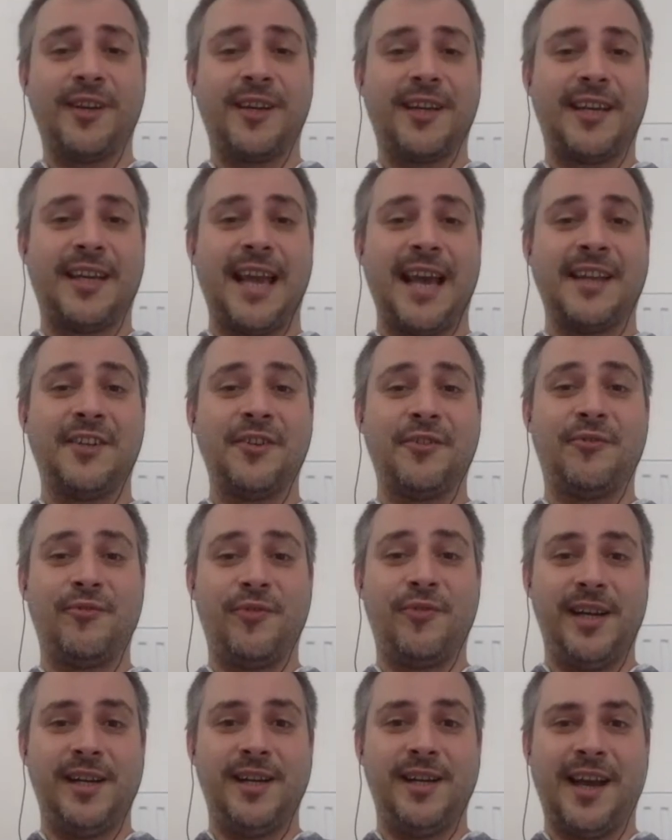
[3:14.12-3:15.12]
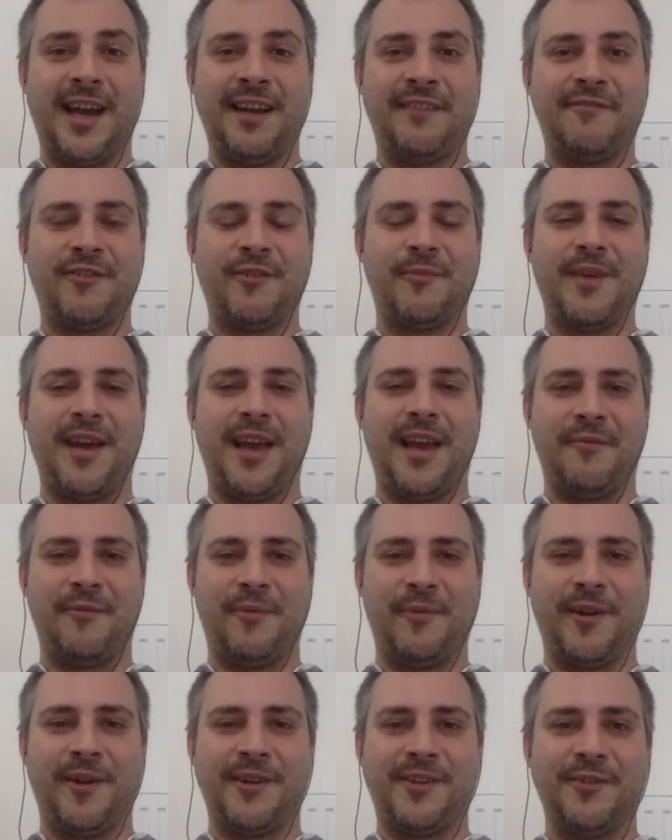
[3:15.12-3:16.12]
get the green light from
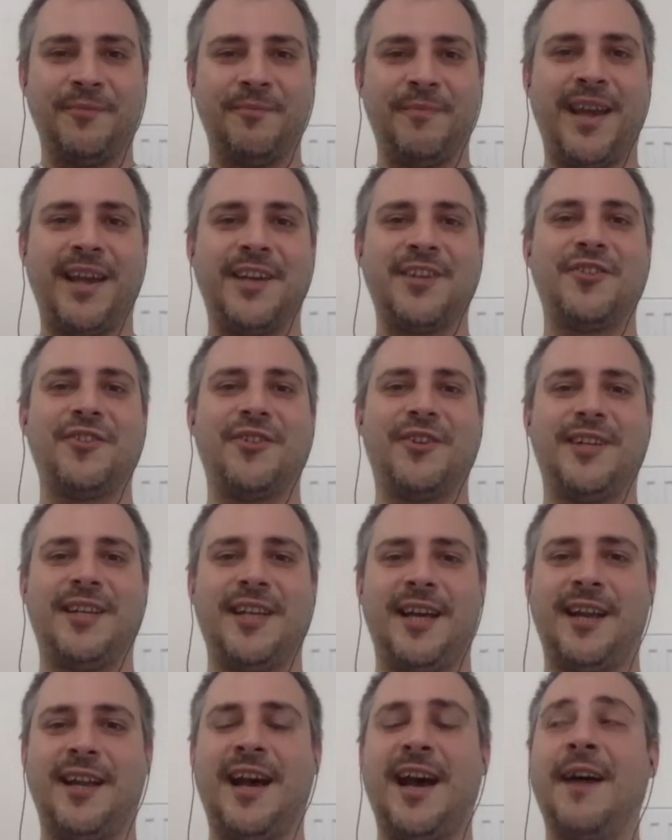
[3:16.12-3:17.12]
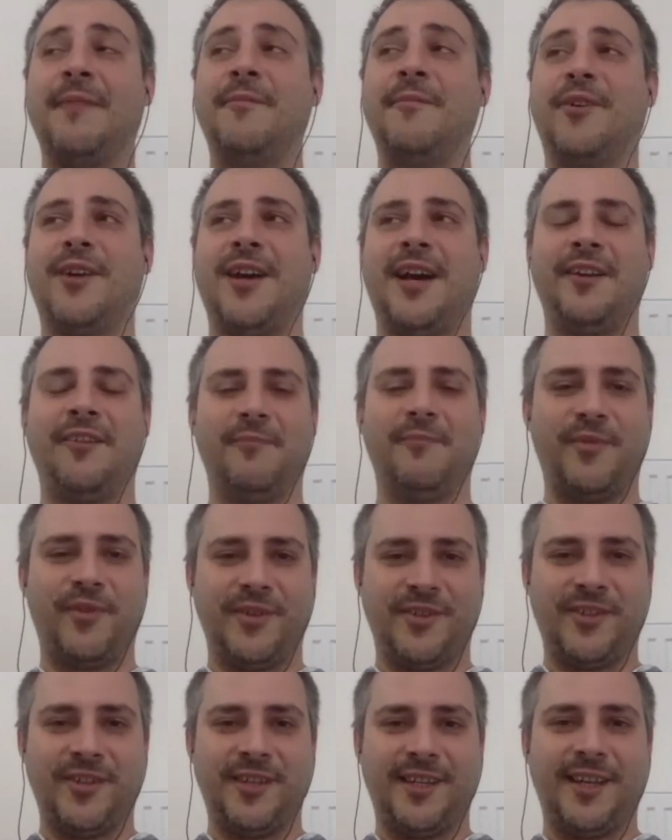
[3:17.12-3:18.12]
everyone to make sure that I'm the kind of
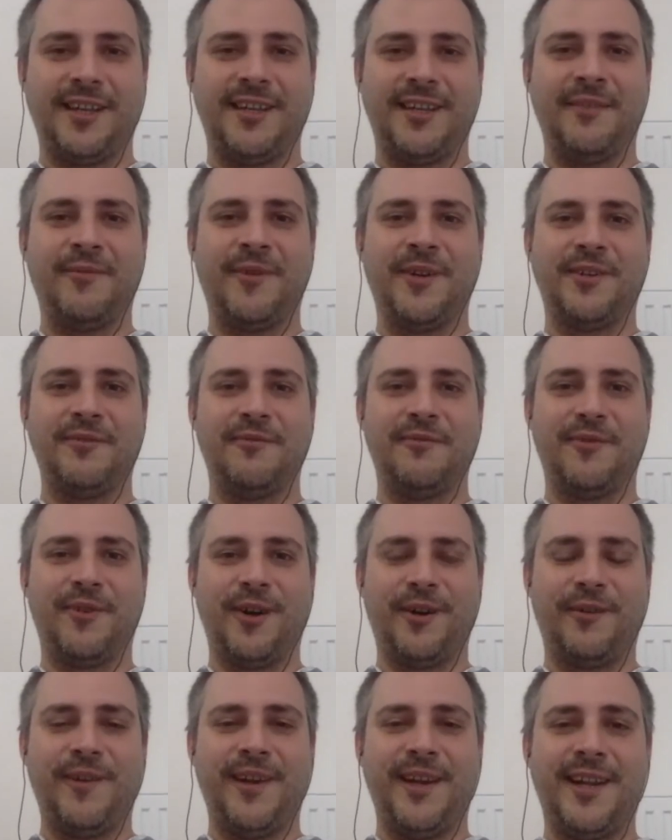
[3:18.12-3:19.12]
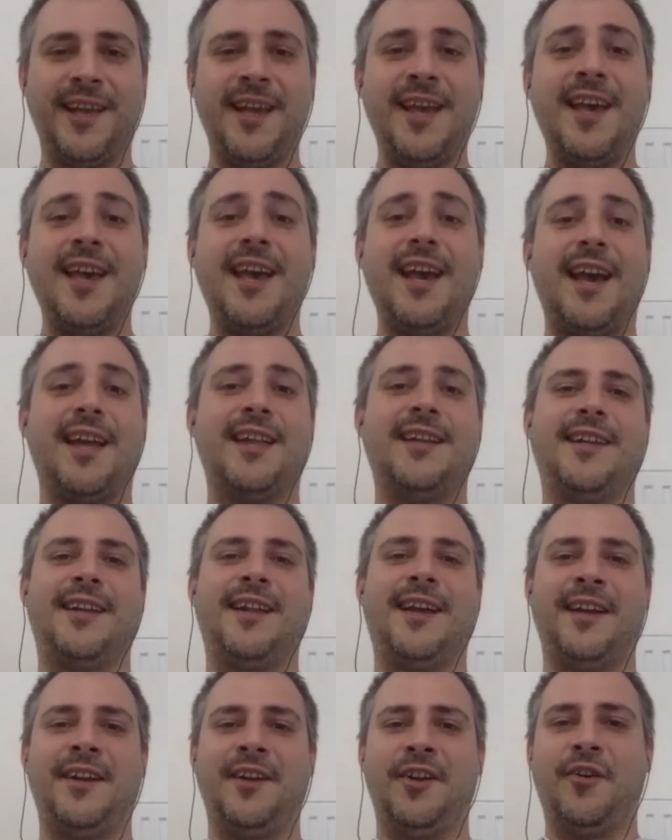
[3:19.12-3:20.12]
person that they want to work with, and that
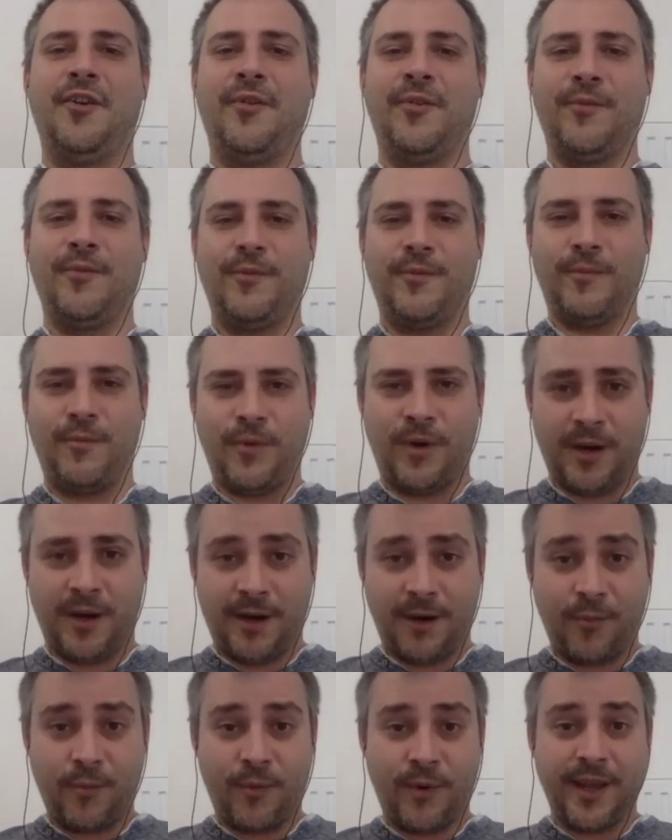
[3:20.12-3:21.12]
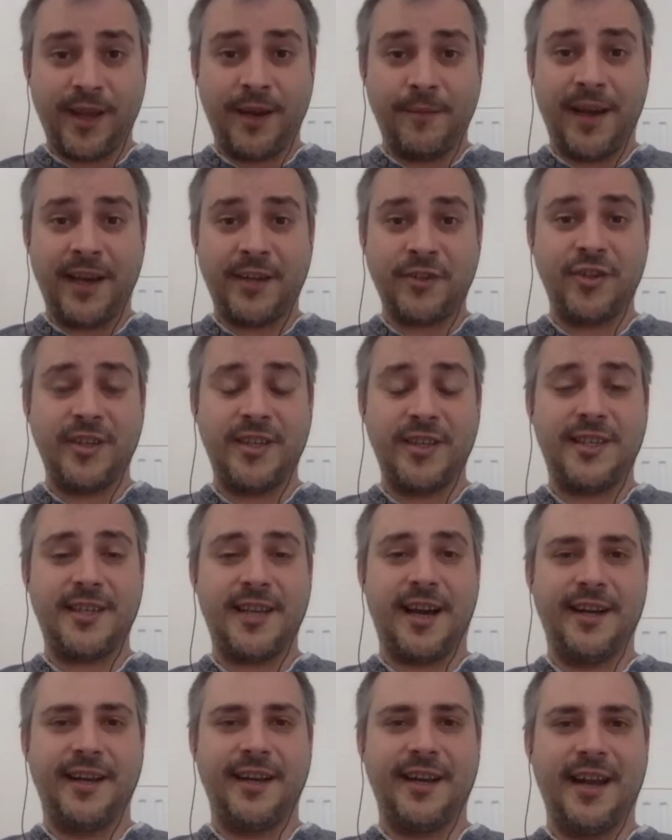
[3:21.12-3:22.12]
I know what I'm actually
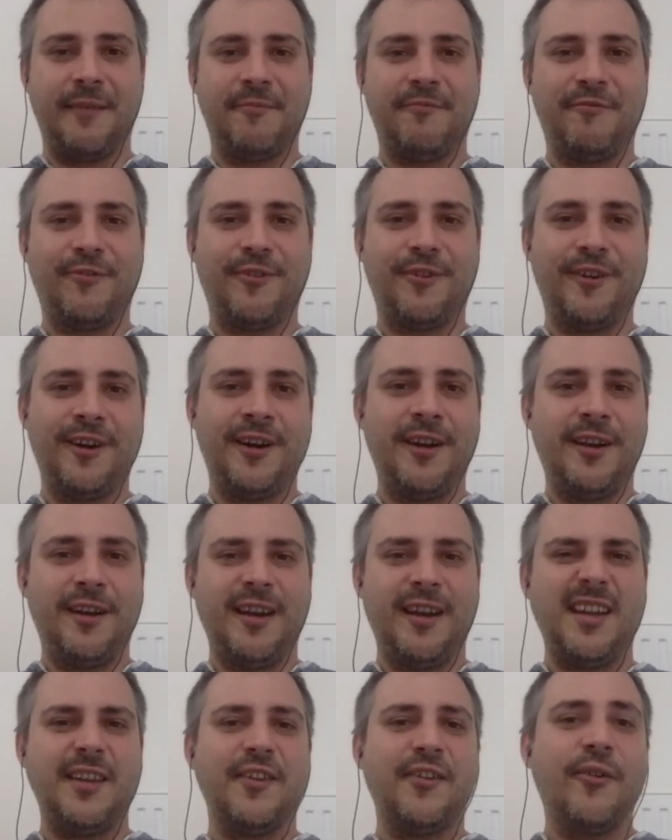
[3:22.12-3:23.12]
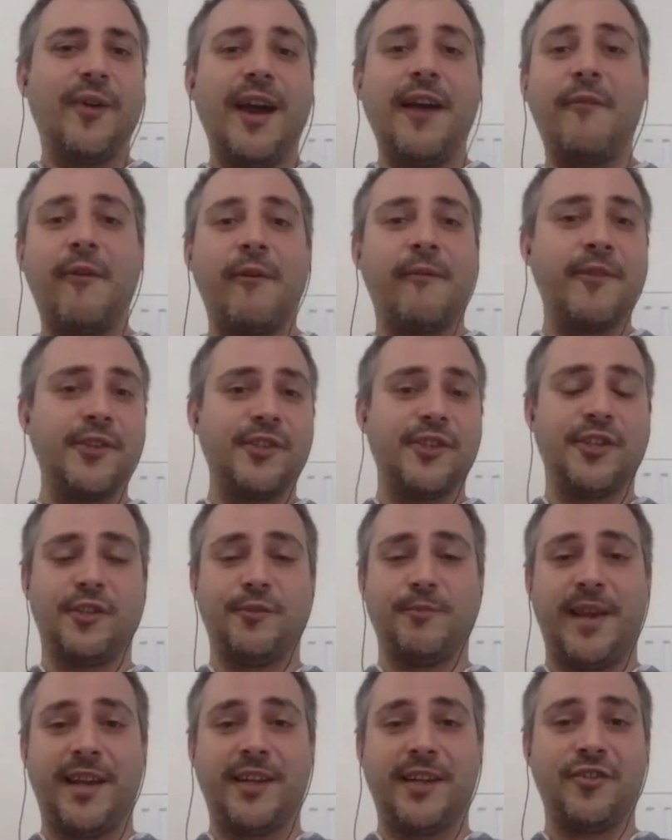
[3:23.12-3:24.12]
signing up for. And everyone was
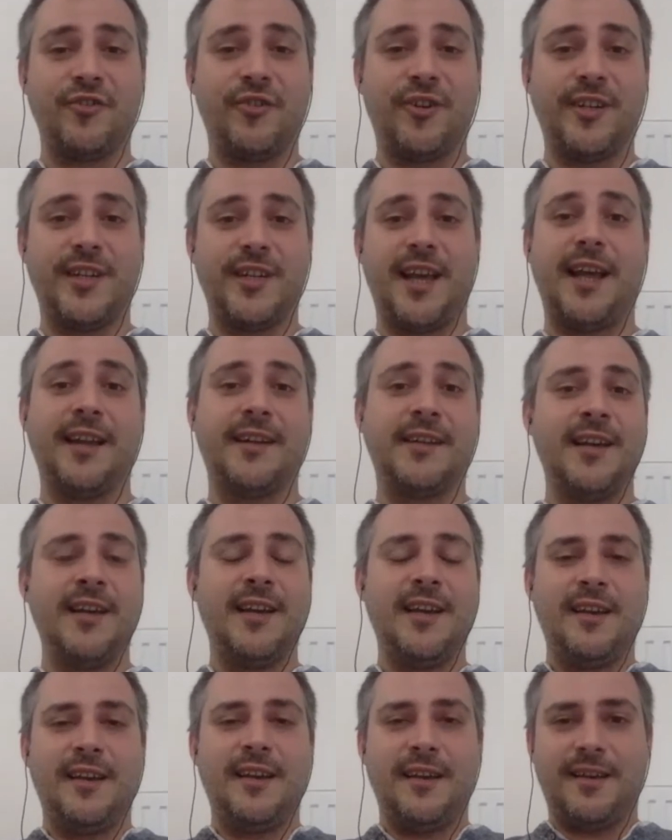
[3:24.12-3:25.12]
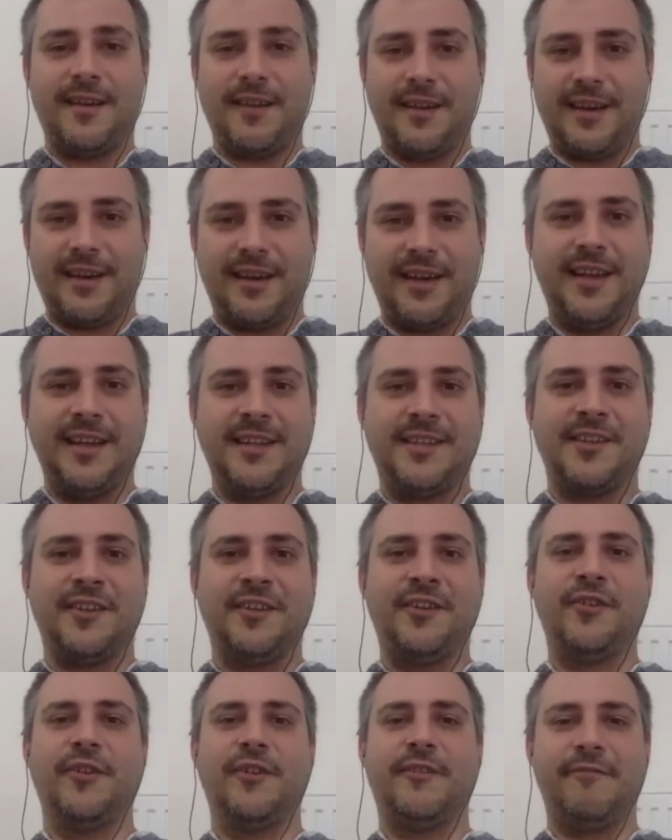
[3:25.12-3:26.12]
just make sure that it's a
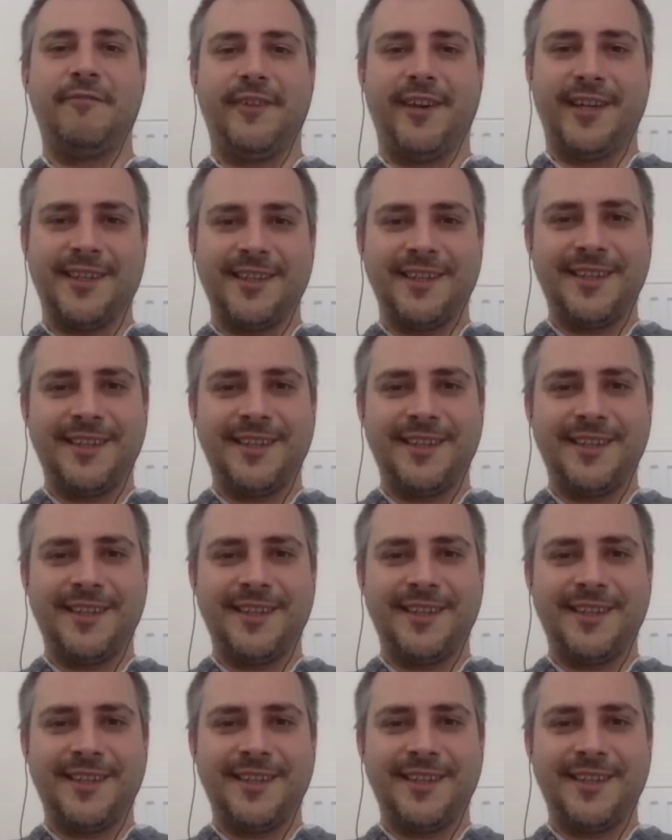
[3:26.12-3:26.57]
good fit.